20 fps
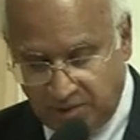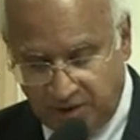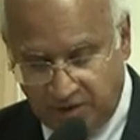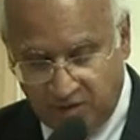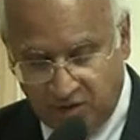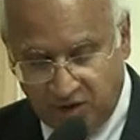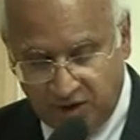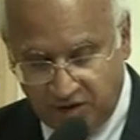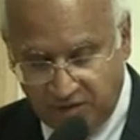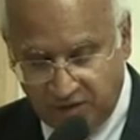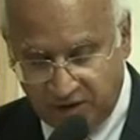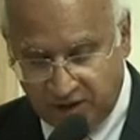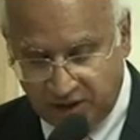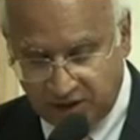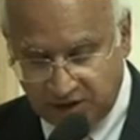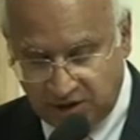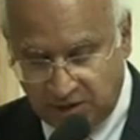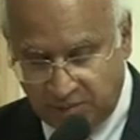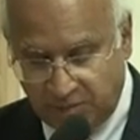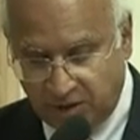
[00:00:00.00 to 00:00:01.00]
I have not even
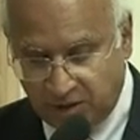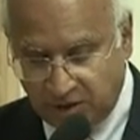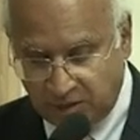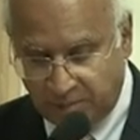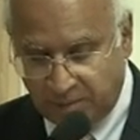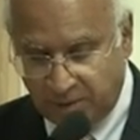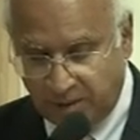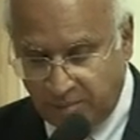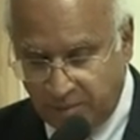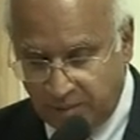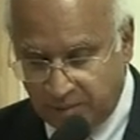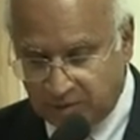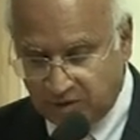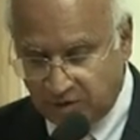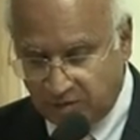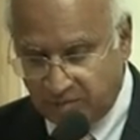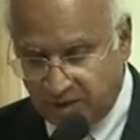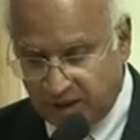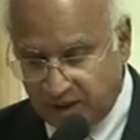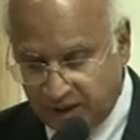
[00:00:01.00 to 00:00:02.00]
touched upon the problems
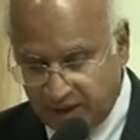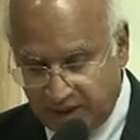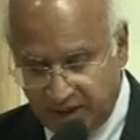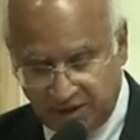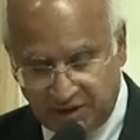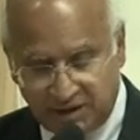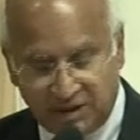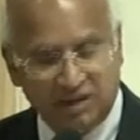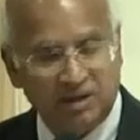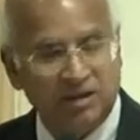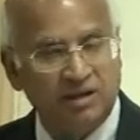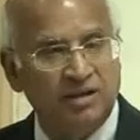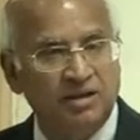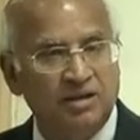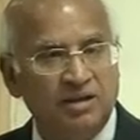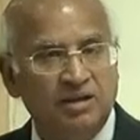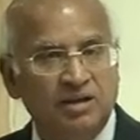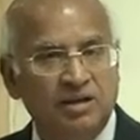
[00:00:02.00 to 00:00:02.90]
of migration